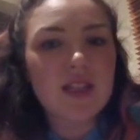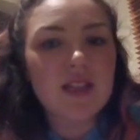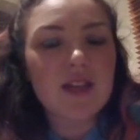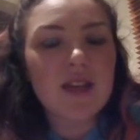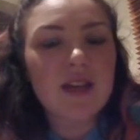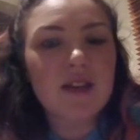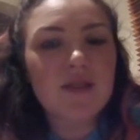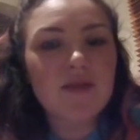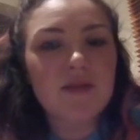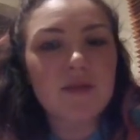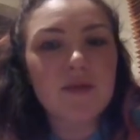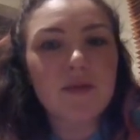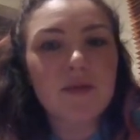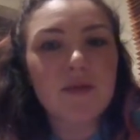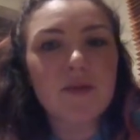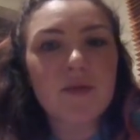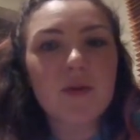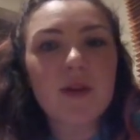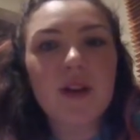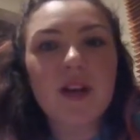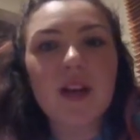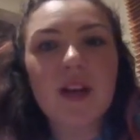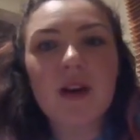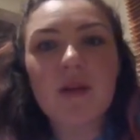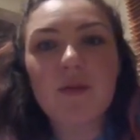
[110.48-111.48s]
filmed a
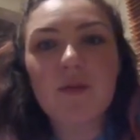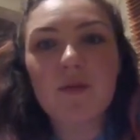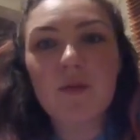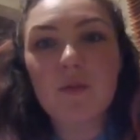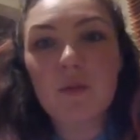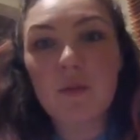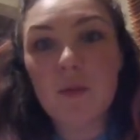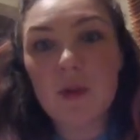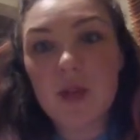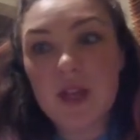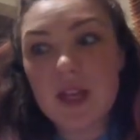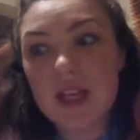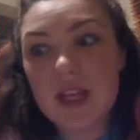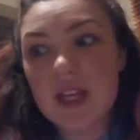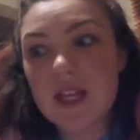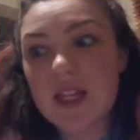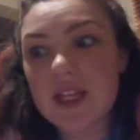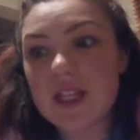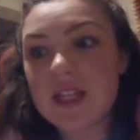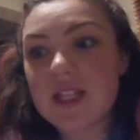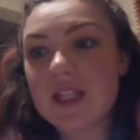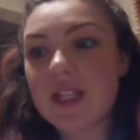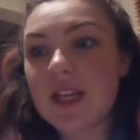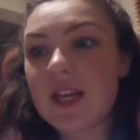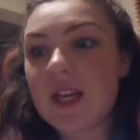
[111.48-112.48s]
workout with it